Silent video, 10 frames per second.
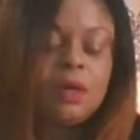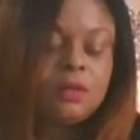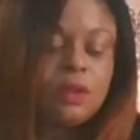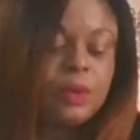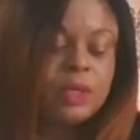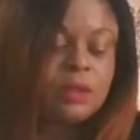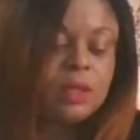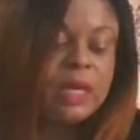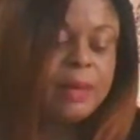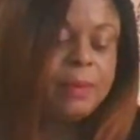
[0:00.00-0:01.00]
So we are
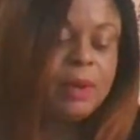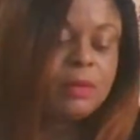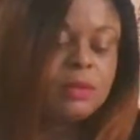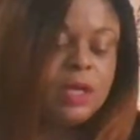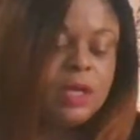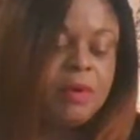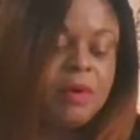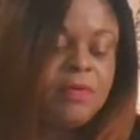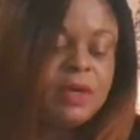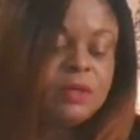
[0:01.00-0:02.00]
talking about
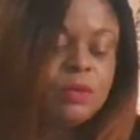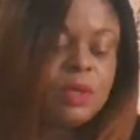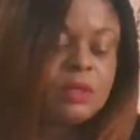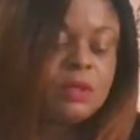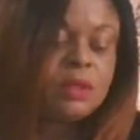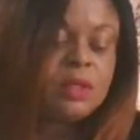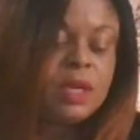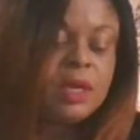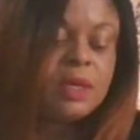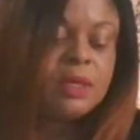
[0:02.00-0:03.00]
irrelevant questions
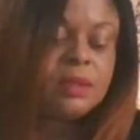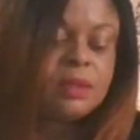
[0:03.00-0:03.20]
that